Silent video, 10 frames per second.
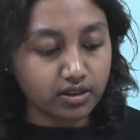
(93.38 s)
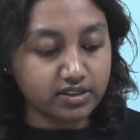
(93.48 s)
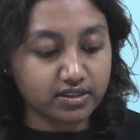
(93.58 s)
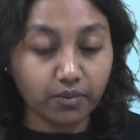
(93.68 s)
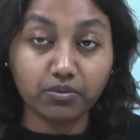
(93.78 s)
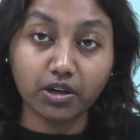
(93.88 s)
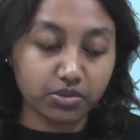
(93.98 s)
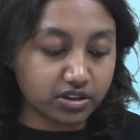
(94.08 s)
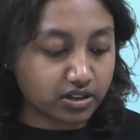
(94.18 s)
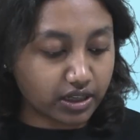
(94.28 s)
Step
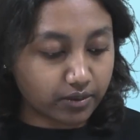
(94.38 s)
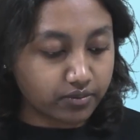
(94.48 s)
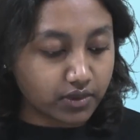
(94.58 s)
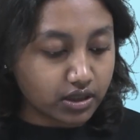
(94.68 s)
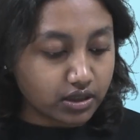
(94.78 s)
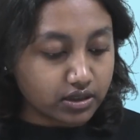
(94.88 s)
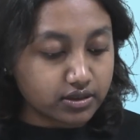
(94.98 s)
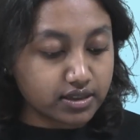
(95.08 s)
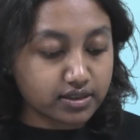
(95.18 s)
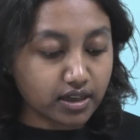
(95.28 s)
number 3,
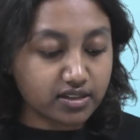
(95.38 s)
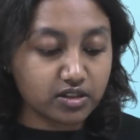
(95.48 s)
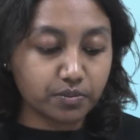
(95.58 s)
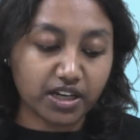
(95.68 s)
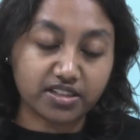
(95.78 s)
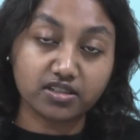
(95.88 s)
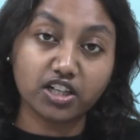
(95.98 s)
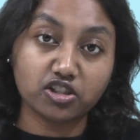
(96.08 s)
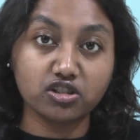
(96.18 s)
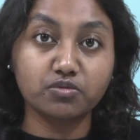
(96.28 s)
discuss the
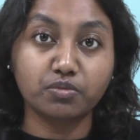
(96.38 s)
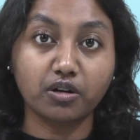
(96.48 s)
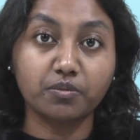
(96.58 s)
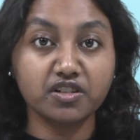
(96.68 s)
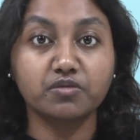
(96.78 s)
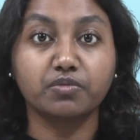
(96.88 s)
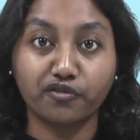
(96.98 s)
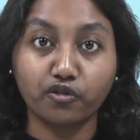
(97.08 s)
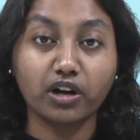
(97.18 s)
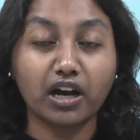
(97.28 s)
presentation's purpose
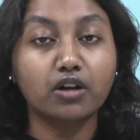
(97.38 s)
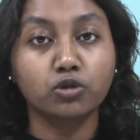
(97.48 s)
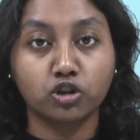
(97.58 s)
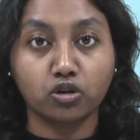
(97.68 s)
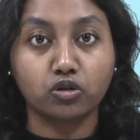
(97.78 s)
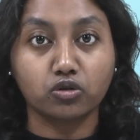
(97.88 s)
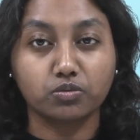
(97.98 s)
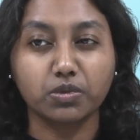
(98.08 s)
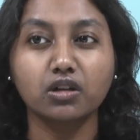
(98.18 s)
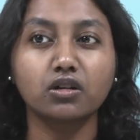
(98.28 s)
beforehand with your
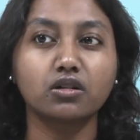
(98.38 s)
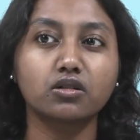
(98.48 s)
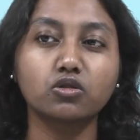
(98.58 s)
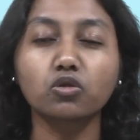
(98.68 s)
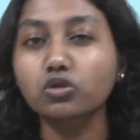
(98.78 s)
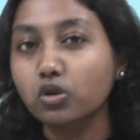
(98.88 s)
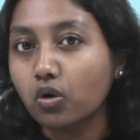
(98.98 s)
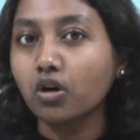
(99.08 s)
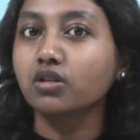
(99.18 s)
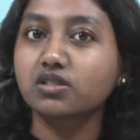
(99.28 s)
group. Don't
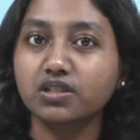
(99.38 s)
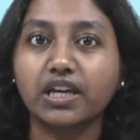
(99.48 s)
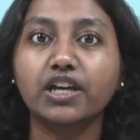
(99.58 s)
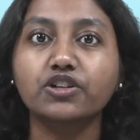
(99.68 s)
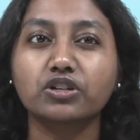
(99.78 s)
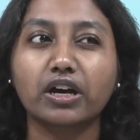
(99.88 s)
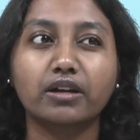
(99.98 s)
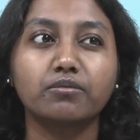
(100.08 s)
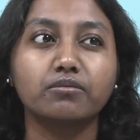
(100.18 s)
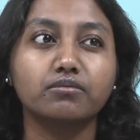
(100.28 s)
go on stage
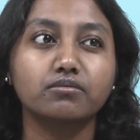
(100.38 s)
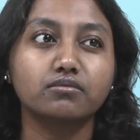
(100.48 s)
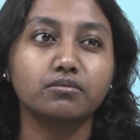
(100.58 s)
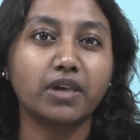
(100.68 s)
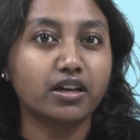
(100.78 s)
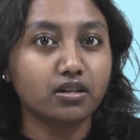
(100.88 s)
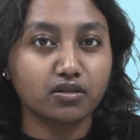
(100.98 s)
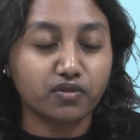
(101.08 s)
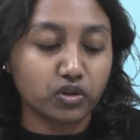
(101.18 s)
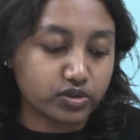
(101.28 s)
and make it
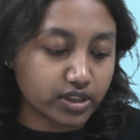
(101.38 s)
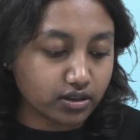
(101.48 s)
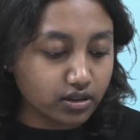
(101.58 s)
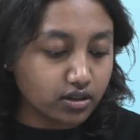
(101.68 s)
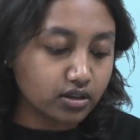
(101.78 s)
confusing.